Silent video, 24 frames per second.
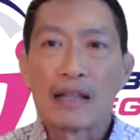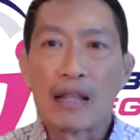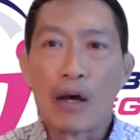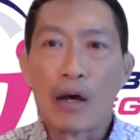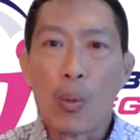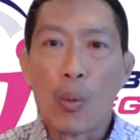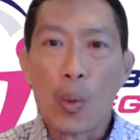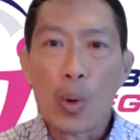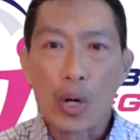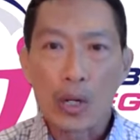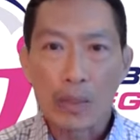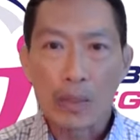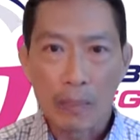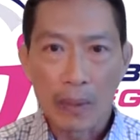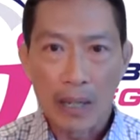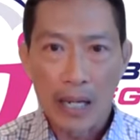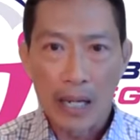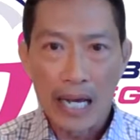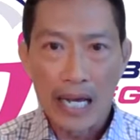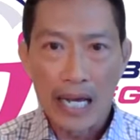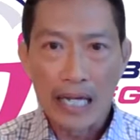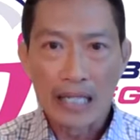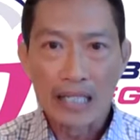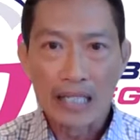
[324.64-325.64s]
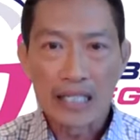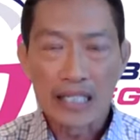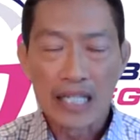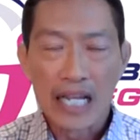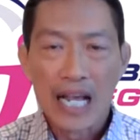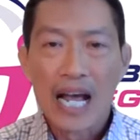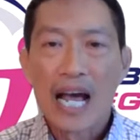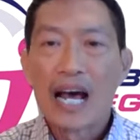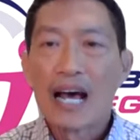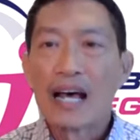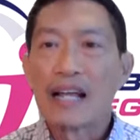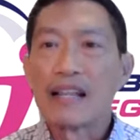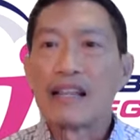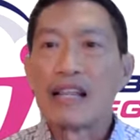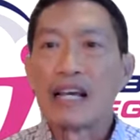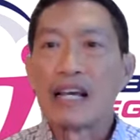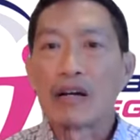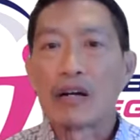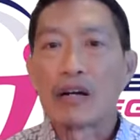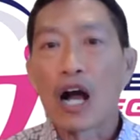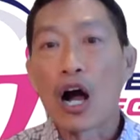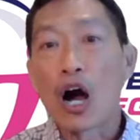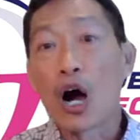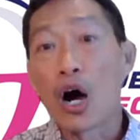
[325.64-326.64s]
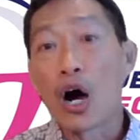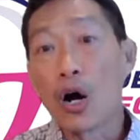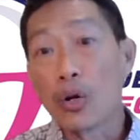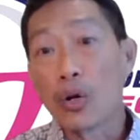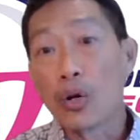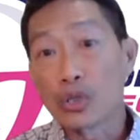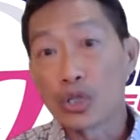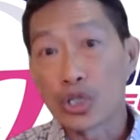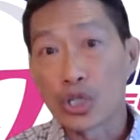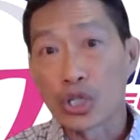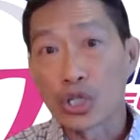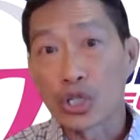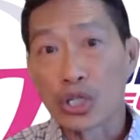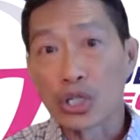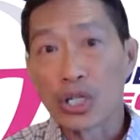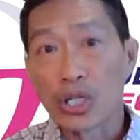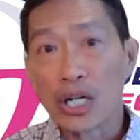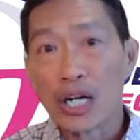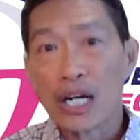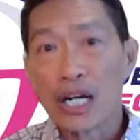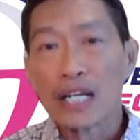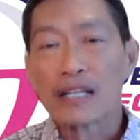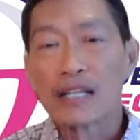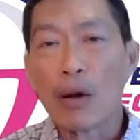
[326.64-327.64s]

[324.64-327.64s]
the workplace, the culture,